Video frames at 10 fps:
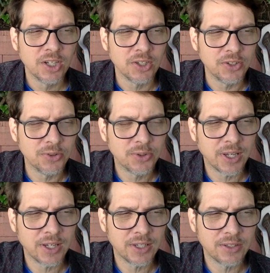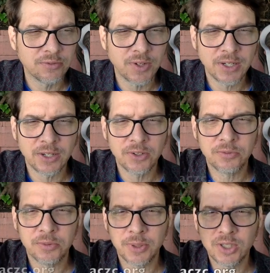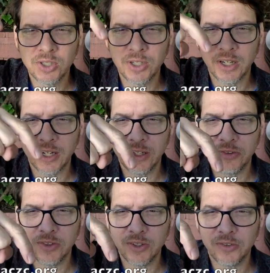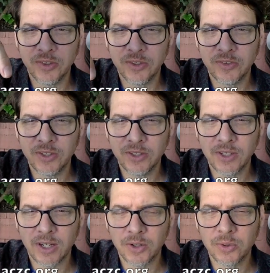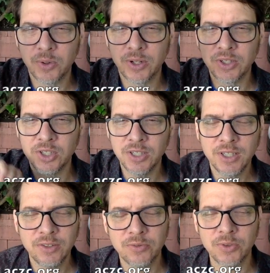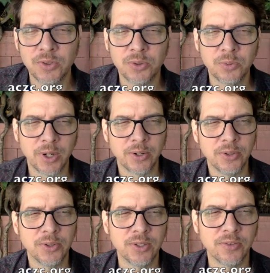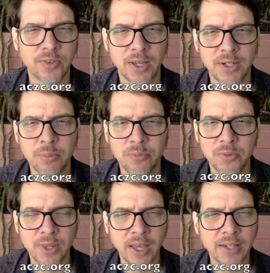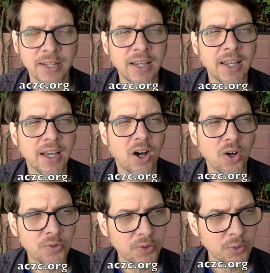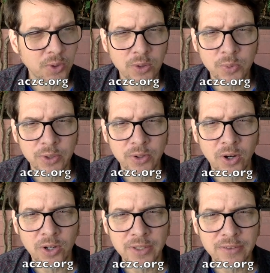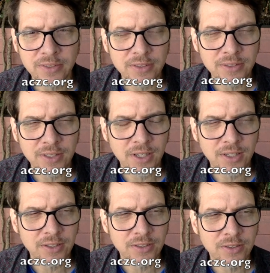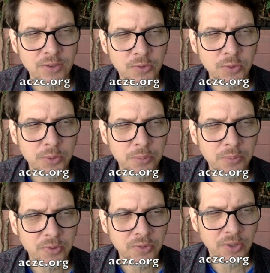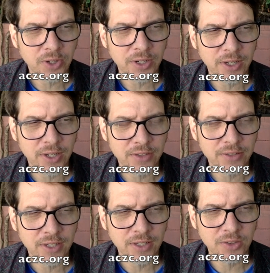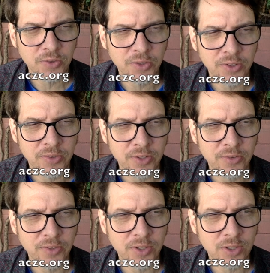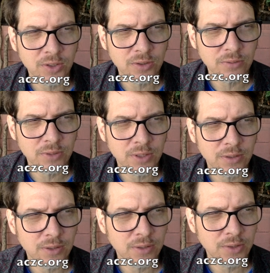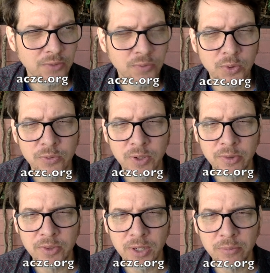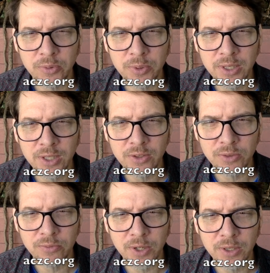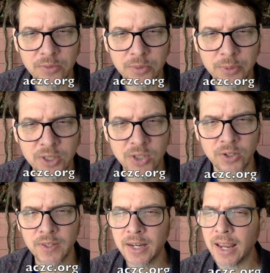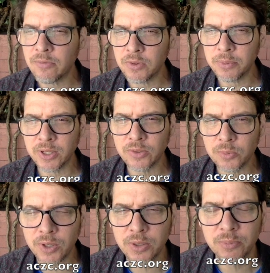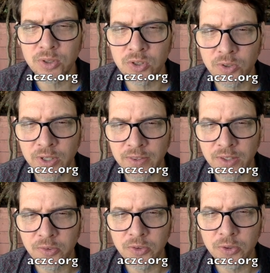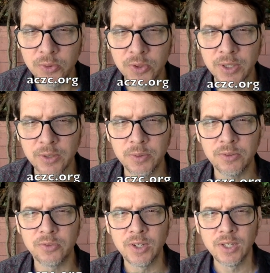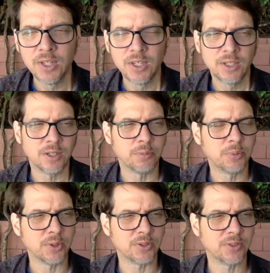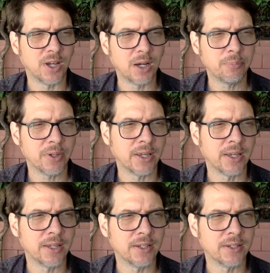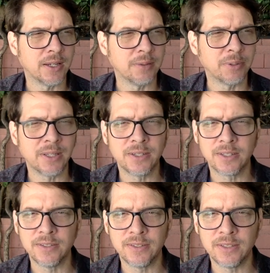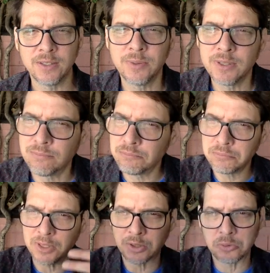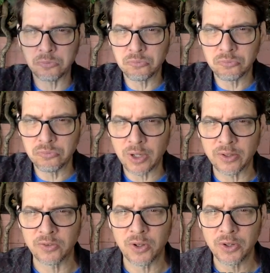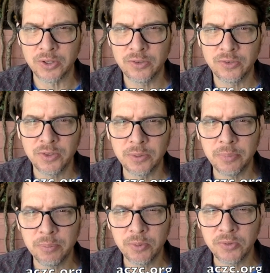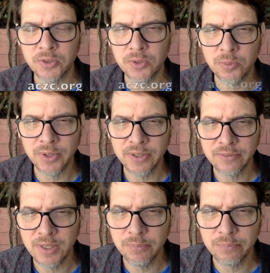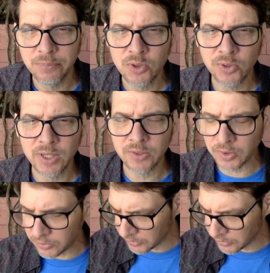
You can find out information at aczc.org for where you can sign up for that. Also, we're on the Zooms at Angel City Zen Center at least 4 or 5 times a week. You can find information on that. Everybody is welcome to join. That's a new thing we've put up, and I plan to continue it, as long as people still want to keep joining us on